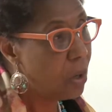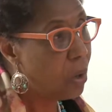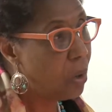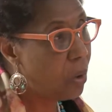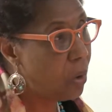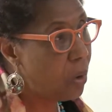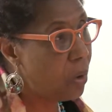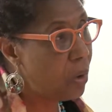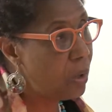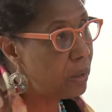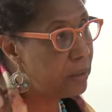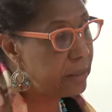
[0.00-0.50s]

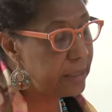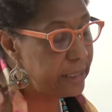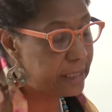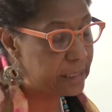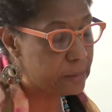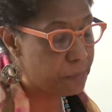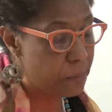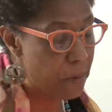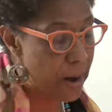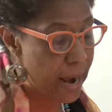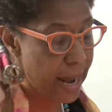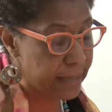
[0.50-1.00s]
All these
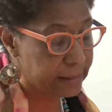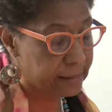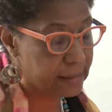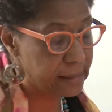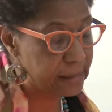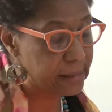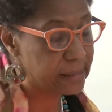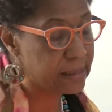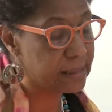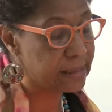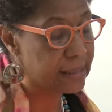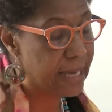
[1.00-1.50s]

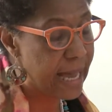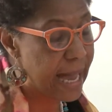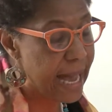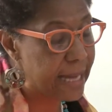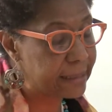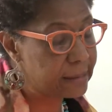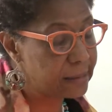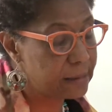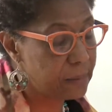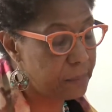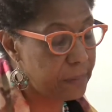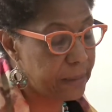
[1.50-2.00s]
practices
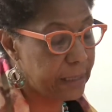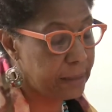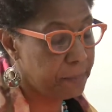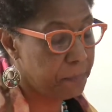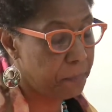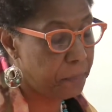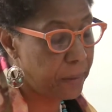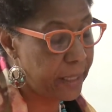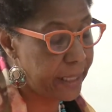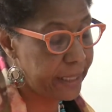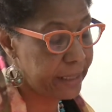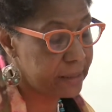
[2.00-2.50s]
had to be in
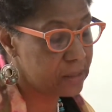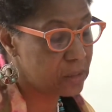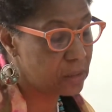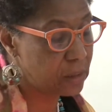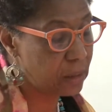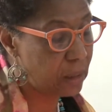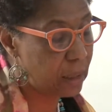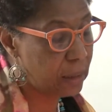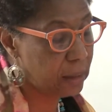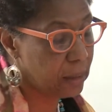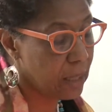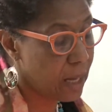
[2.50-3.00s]
place
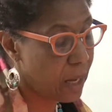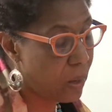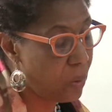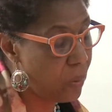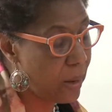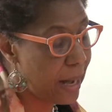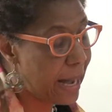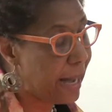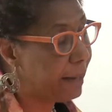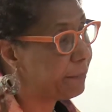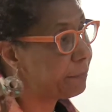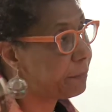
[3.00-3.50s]
to allow
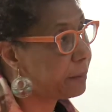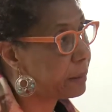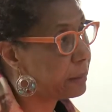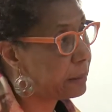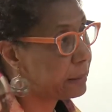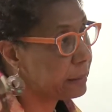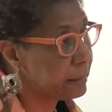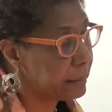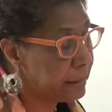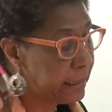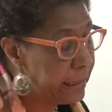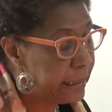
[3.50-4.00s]

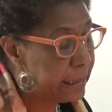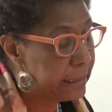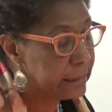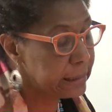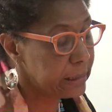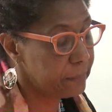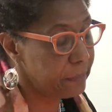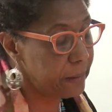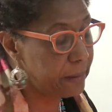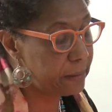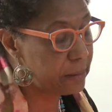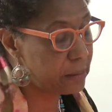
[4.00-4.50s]
Africa
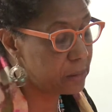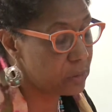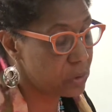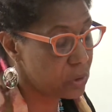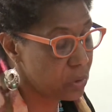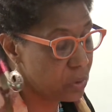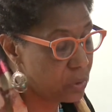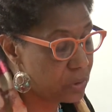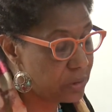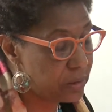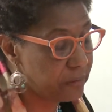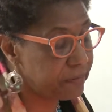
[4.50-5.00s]
to be the
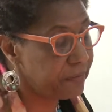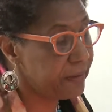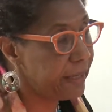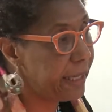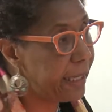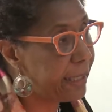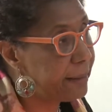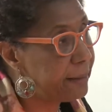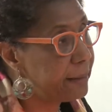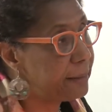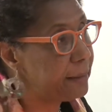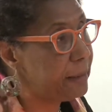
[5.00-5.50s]
source of
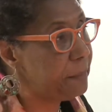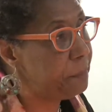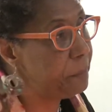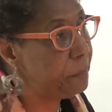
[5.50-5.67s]
healthy